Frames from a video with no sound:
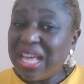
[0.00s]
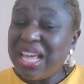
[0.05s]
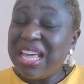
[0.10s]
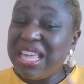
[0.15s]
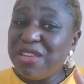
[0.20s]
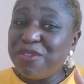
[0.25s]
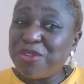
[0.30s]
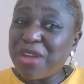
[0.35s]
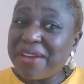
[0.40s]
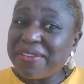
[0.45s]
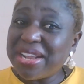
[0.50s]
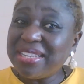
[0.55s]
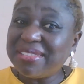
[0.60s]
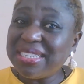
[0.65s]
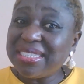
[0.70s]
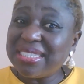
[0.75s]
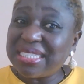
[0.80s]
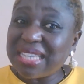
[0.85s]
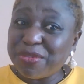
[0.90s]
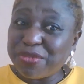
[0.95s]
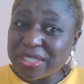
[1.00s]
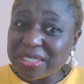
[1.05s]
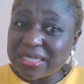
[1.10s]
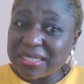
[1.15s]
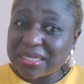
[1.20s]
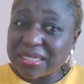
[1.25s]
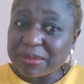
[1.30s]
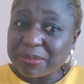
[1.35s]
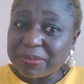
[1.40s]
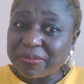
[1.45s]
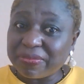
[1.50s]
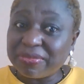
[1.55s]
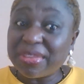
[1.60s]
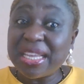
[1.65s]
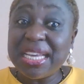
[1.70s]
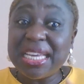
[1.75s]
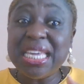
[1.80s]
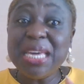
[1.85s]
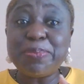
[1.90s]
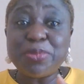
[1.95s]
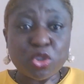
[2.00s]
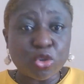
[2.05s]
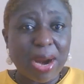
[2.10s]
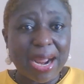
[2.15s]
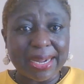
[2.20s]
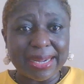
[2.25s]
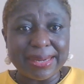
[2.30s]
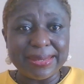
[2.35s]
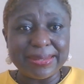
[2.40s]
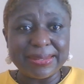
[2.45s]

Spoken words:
If you are rendering services, keep track.